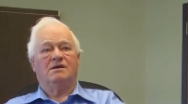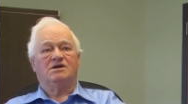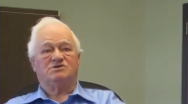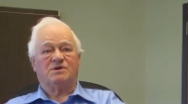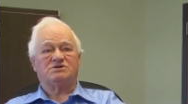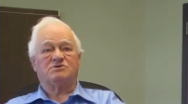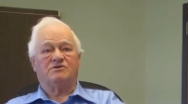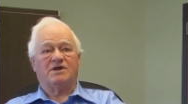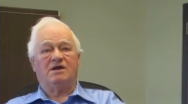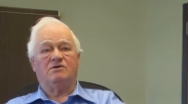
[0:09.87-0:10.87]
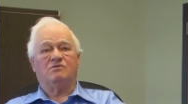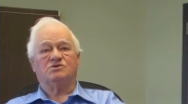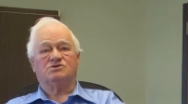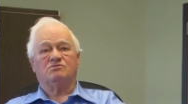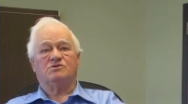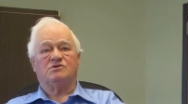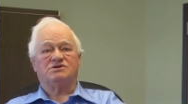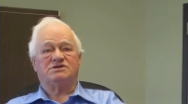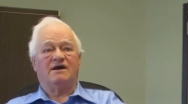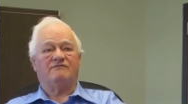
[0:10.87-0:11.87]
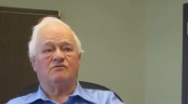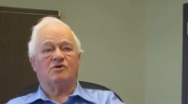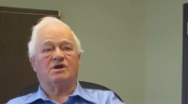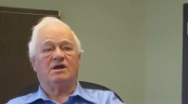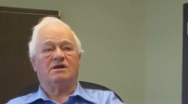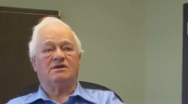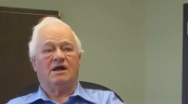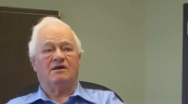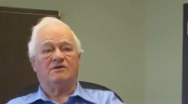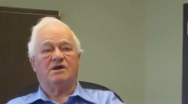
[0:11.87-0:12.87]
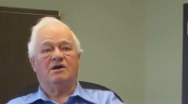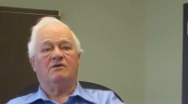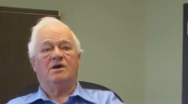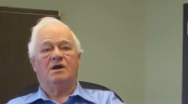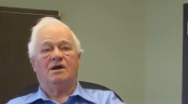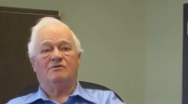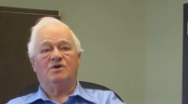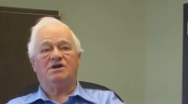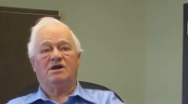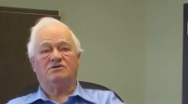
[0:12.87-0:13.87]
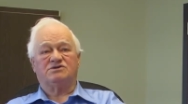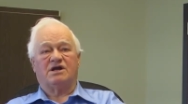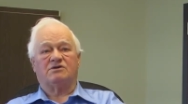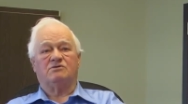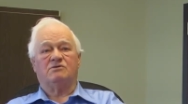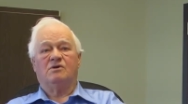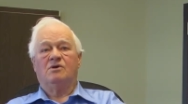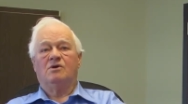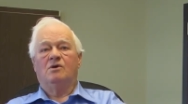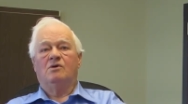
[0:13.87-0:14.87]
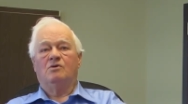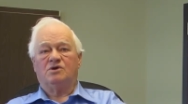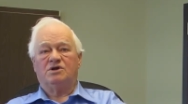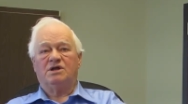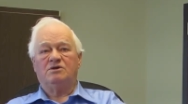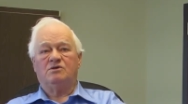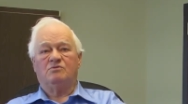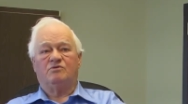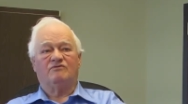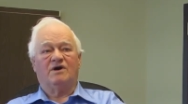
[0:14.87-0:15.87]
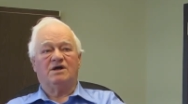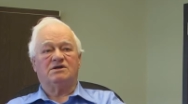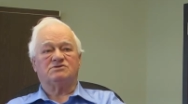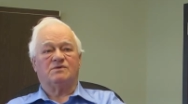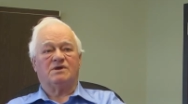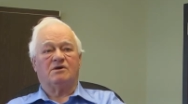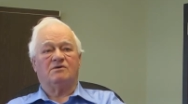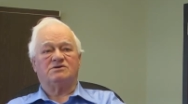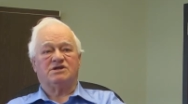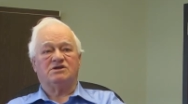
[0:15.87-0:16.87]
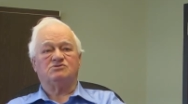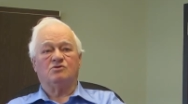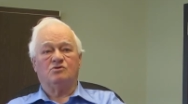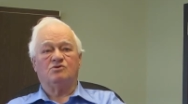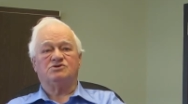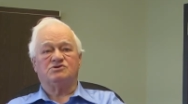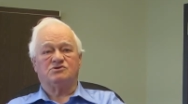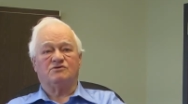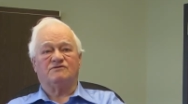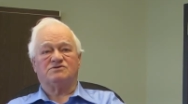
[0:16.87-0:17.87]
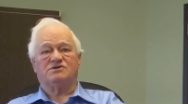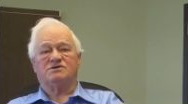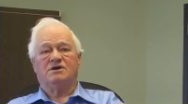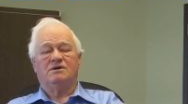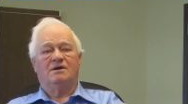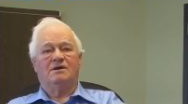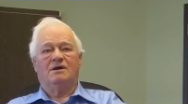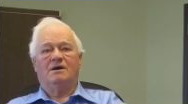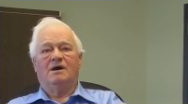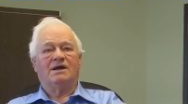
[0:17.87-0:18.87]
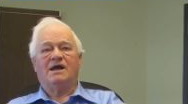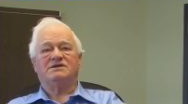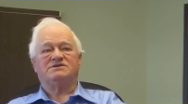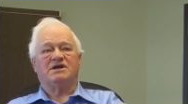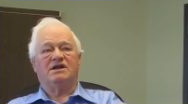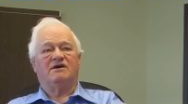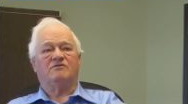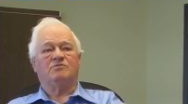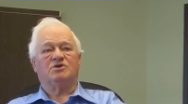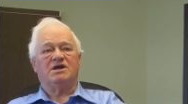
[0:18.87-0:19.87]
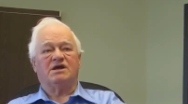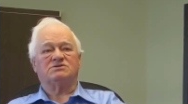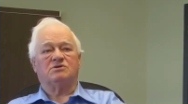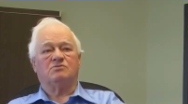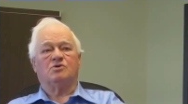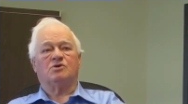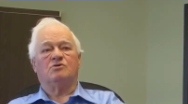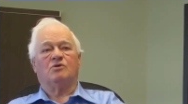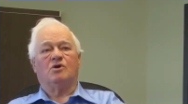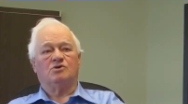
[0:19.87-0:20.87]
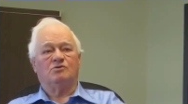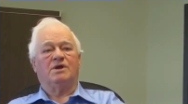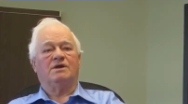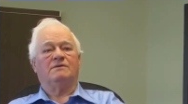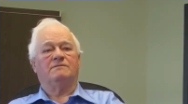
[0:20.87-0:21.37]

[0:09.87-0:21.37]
A special thank you goes out to the staff working in the healthcare and retail sector who continue to provide us with our essential goods and services. I can't say enough about the excellent work you're all doing.